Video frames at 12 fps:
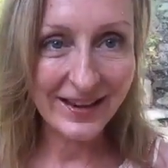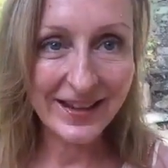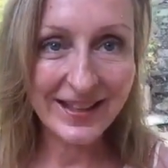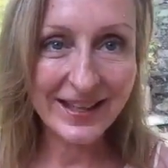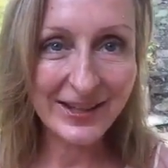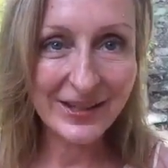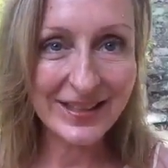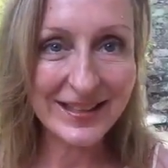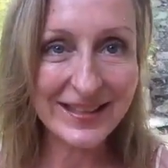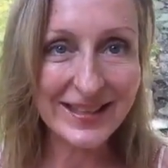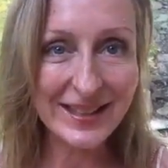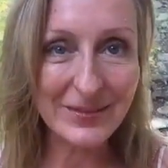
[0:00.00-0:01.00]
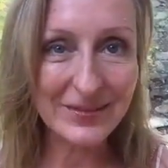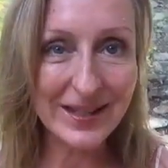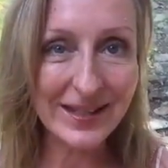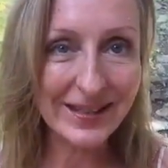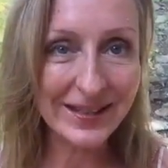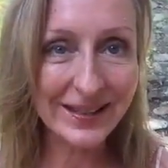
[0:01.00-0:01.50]
I think you can see
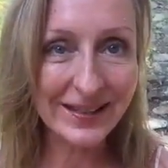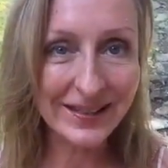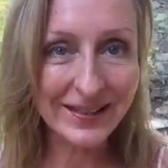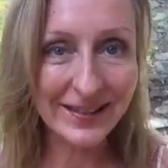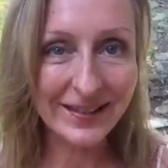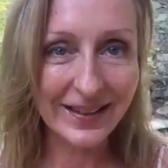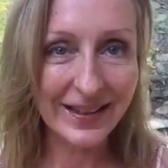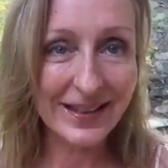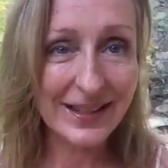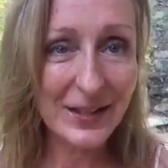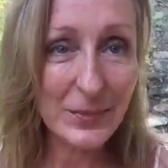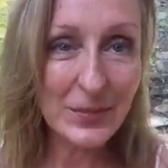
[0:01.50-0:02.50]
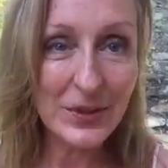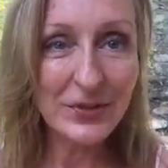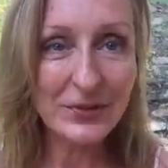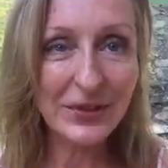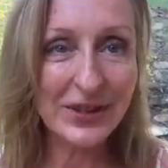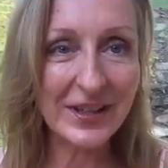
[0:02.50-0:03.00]
me. It's so
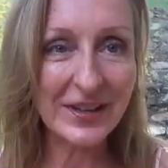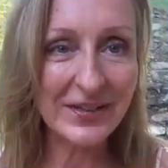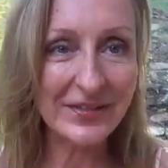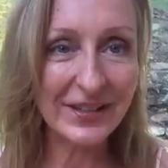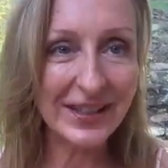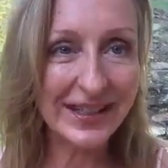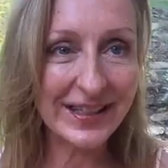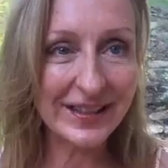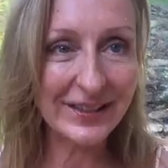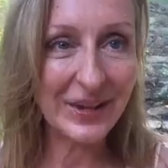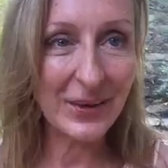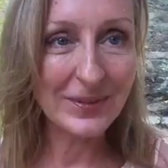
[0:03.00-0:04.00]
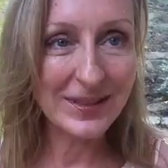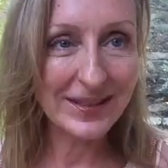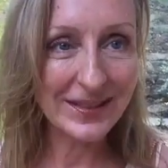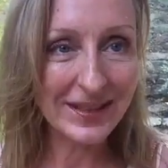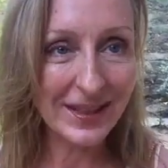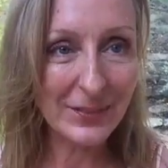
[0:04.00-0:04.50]
beautiful here. I feel like it almost
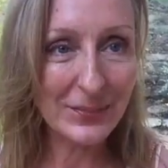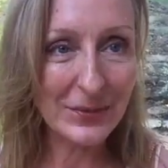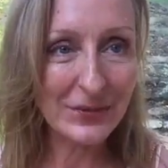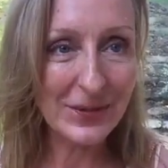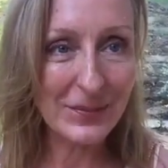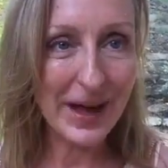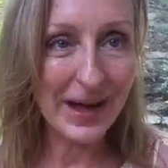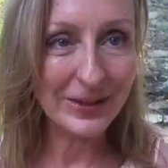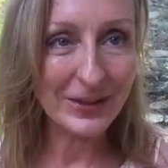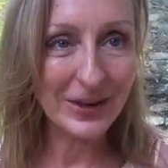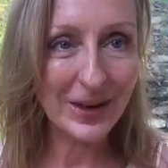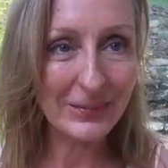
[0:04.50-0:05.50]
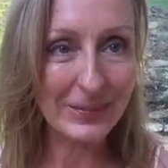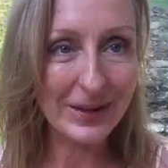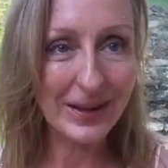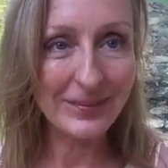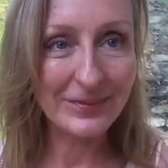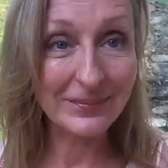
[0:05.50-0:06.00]
looks like a movie backdrop.
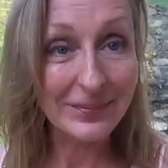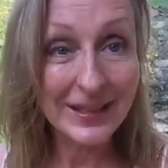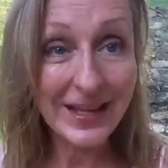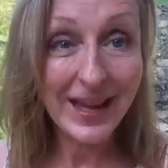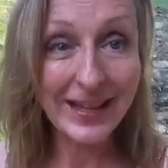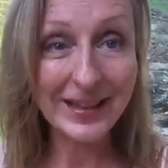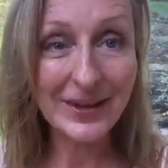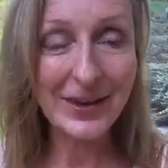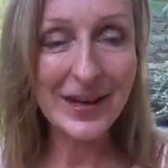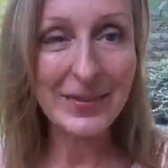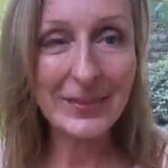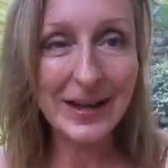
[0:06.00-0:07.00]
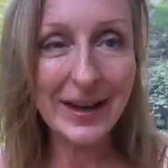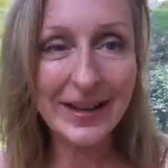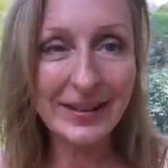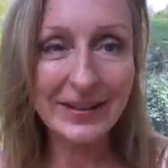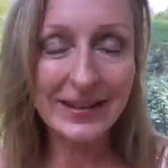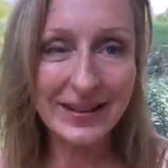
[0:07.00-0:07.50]
But yeah, here I am in
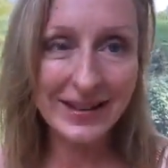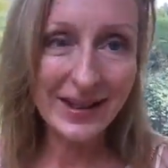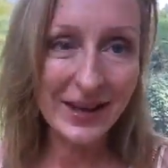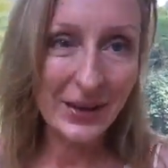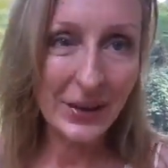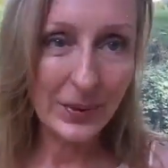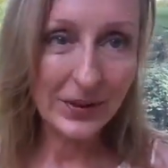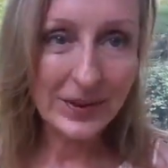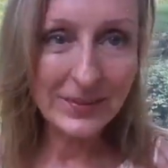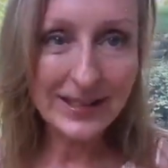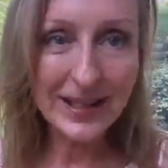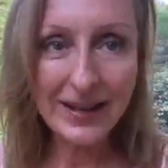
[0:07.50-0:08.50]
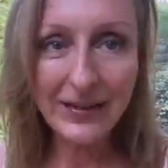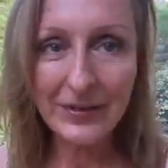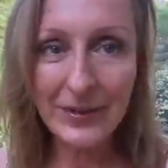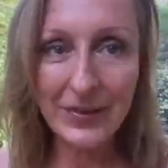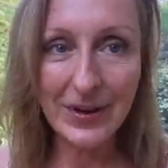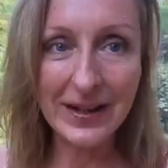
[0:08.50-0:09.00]
Ireland. Welcome to
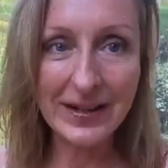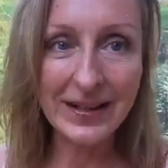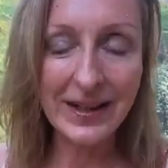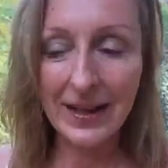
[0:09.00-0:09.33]
everyone.